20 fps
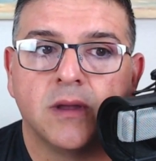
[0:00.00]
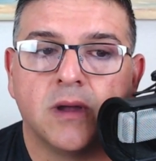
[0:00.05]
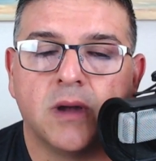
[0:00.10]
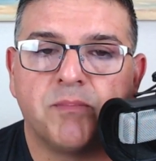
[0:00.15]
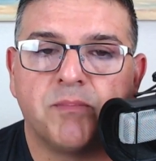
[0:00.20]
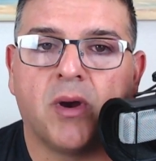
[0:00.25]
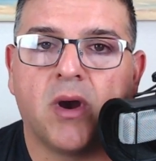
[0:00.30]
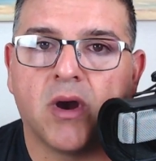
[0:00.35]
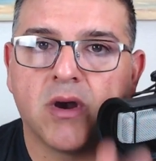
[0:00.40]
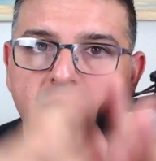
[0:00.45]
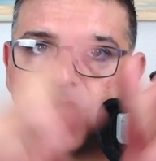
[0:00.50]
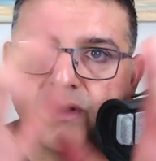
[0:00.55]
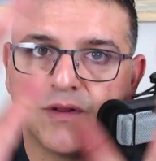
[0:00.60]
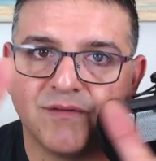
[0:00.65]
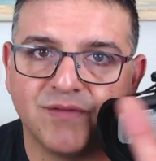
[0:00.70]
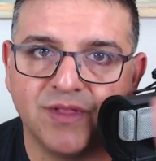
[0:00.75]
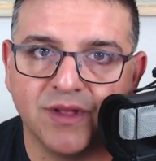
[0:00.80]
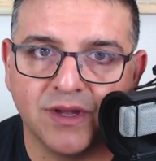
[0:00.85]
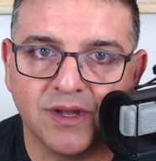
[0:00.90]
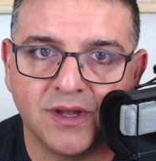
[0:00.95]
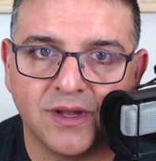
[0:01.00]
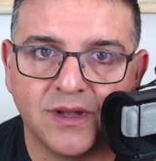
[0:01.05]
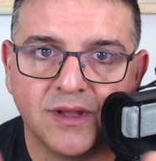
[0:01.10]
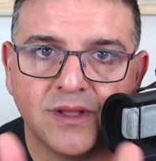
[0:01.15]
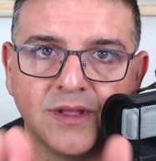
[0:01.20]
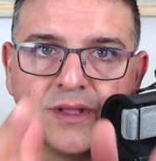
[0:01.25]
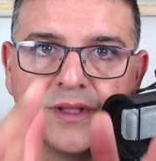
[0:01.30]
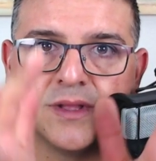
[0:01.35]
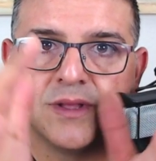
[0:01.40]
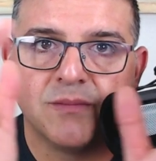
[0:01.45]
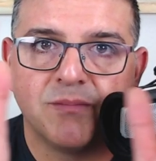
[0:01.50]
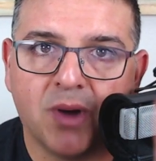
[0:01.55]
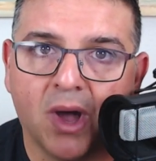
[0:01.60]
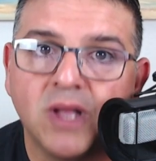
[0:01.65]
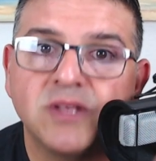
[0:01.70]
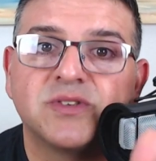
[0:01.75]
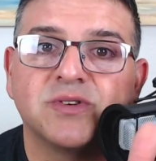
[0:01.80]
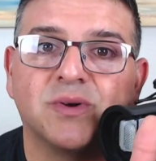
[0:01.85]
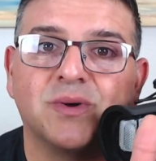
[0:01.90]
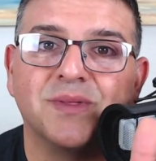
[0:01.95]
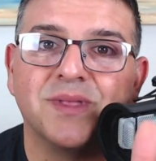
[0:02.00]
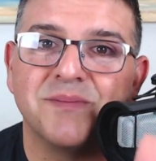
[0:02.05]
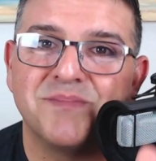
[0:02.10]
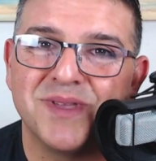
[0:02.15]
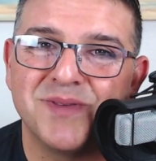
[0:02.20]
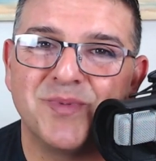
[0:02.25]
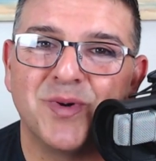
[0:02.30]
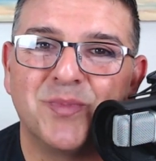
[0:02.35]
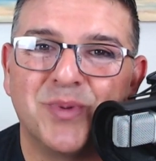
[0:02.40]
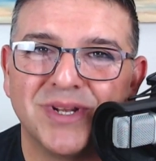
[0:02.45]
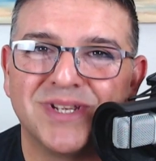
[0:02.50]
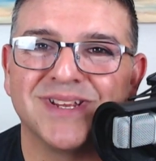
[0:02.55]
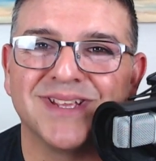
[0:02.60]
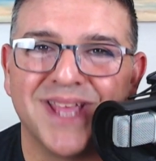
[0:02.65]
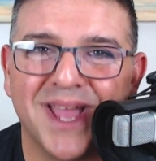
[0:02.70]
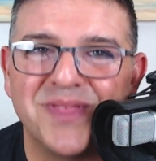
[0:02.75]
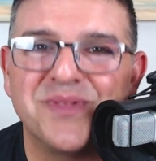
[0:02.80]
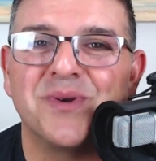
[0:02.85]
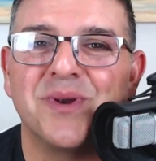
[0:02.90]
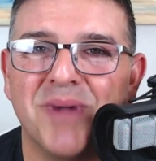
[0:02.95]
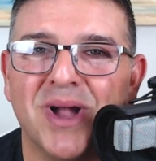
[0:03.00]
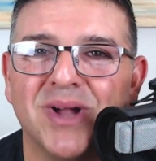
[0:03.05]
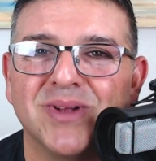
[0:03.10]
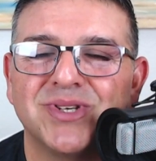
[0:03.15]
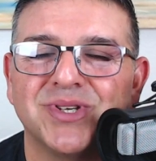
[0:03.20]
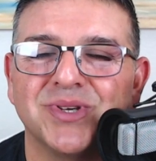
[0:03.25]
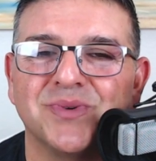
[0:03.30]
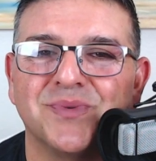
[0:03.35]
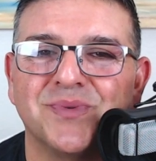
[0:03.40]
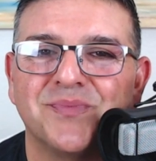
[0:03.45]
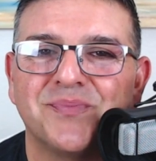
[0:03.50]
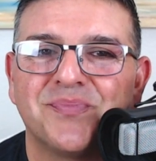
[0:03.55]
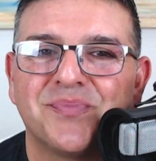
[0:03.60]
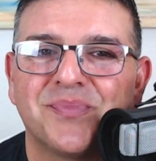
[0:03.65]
a part of the puzzle that people put together about you.